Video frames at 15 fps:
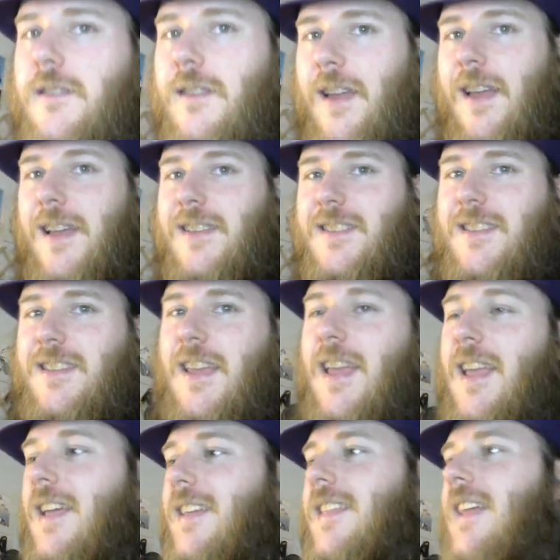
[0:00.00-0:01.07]
That's
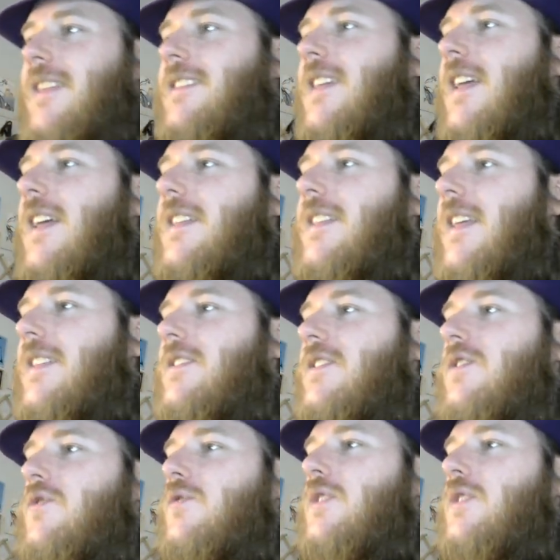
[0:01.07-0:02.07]
too